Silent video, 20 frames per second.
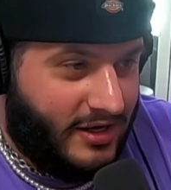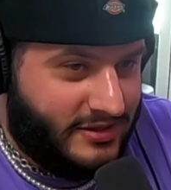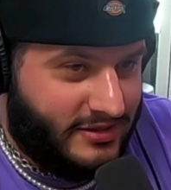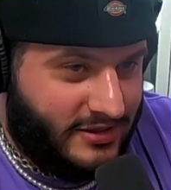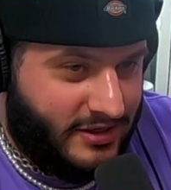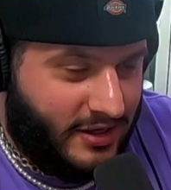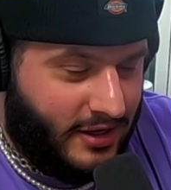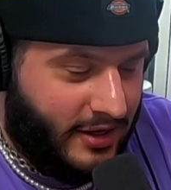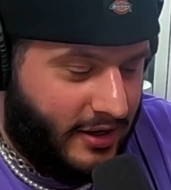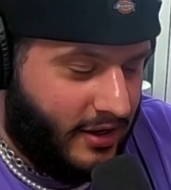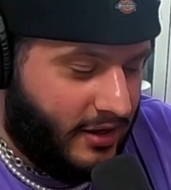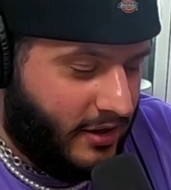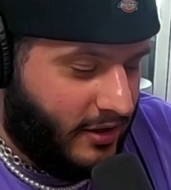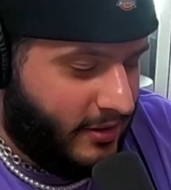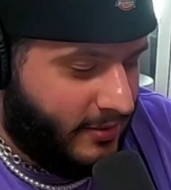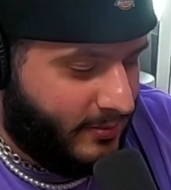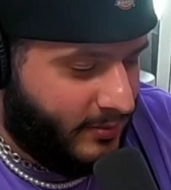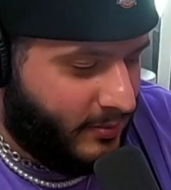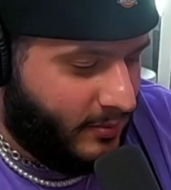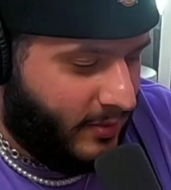I said,
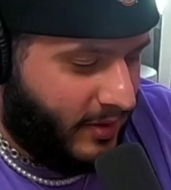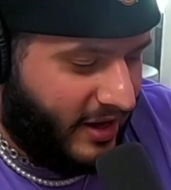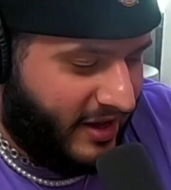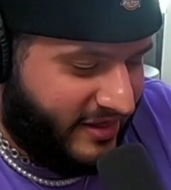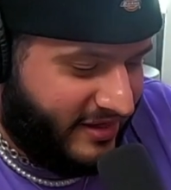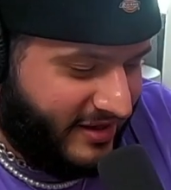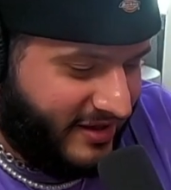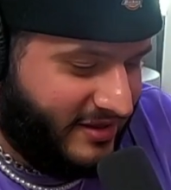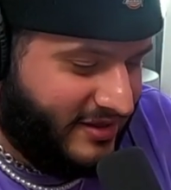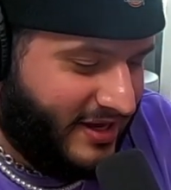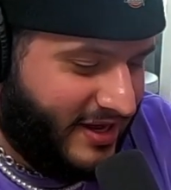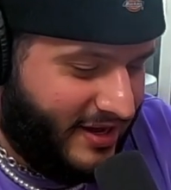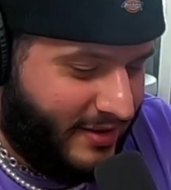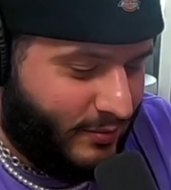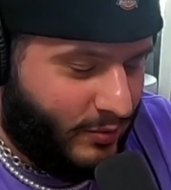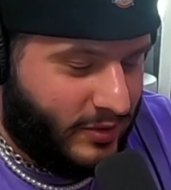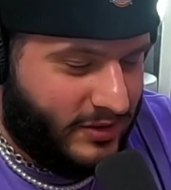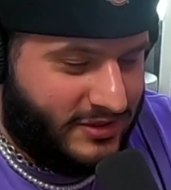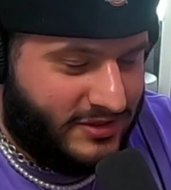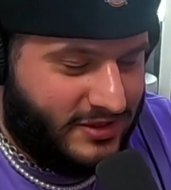I think
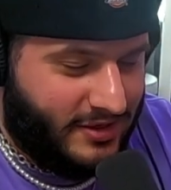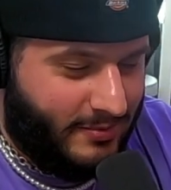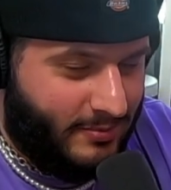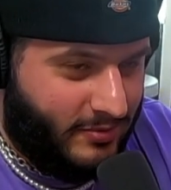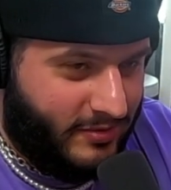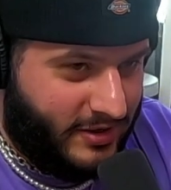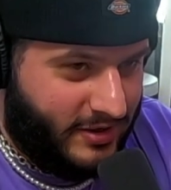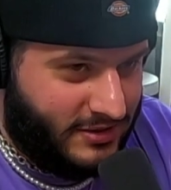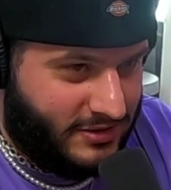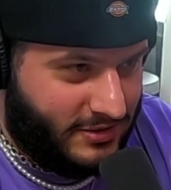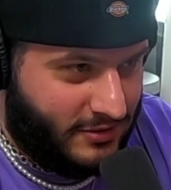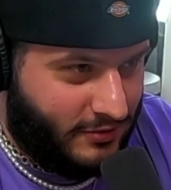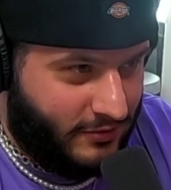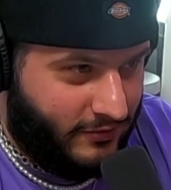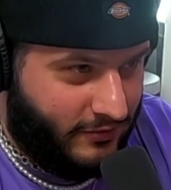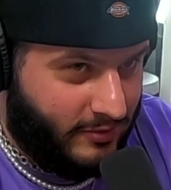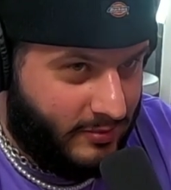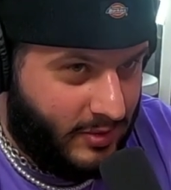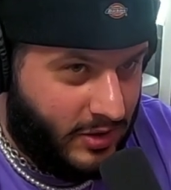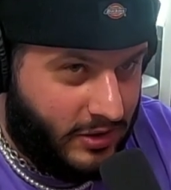that what separates
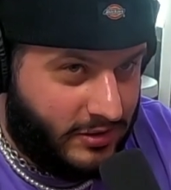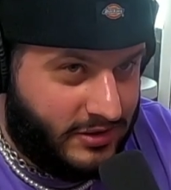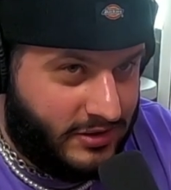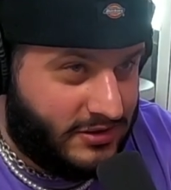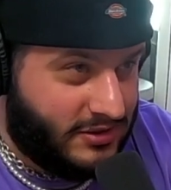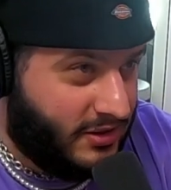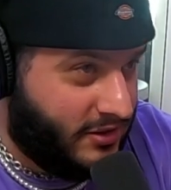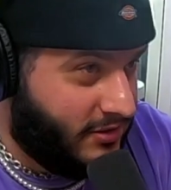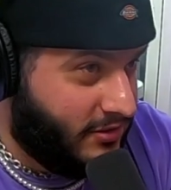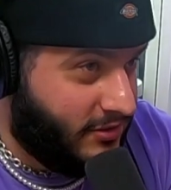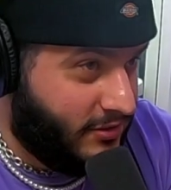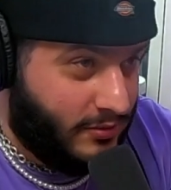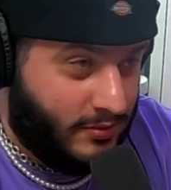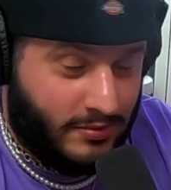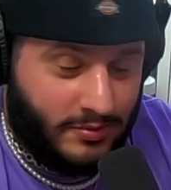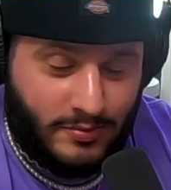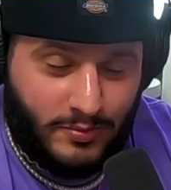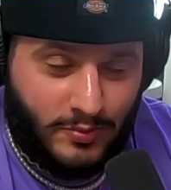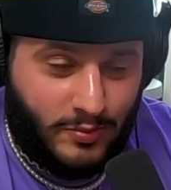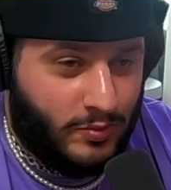you from all these
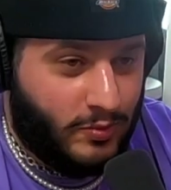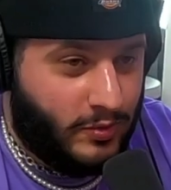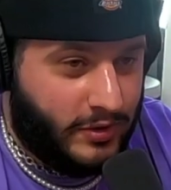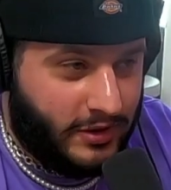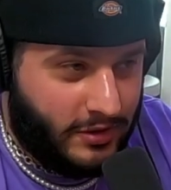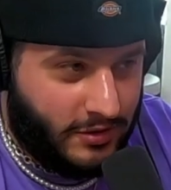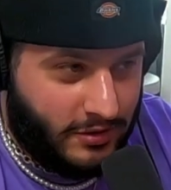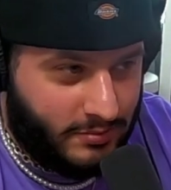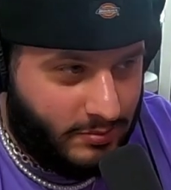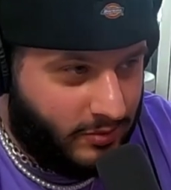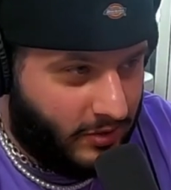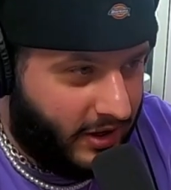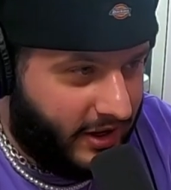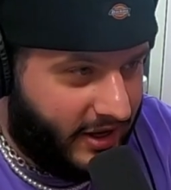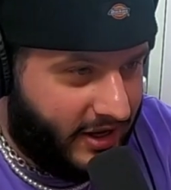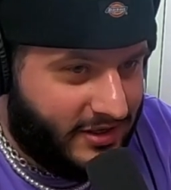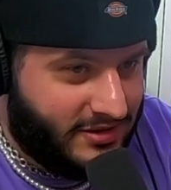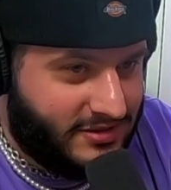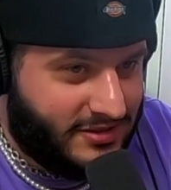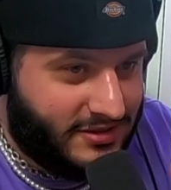other weird
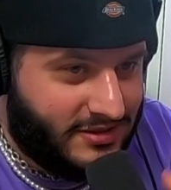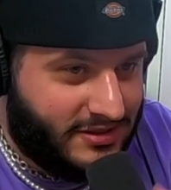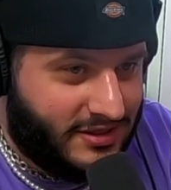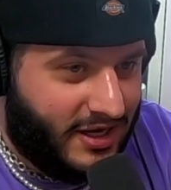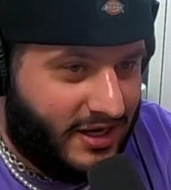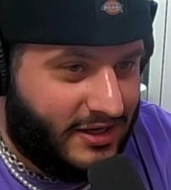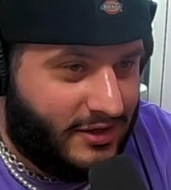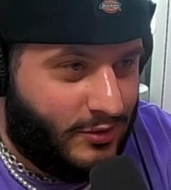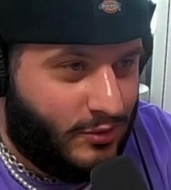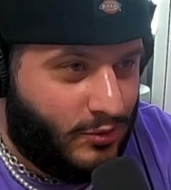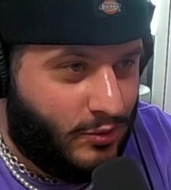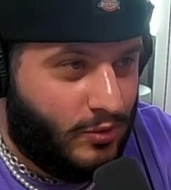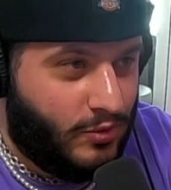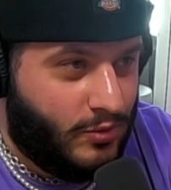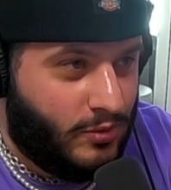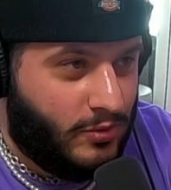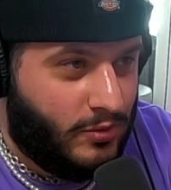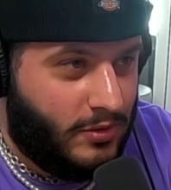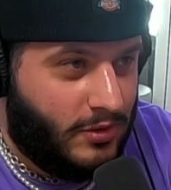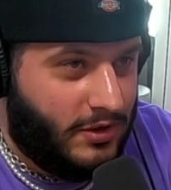brands is that
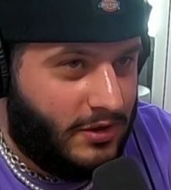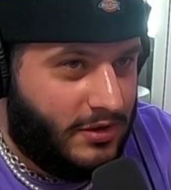you're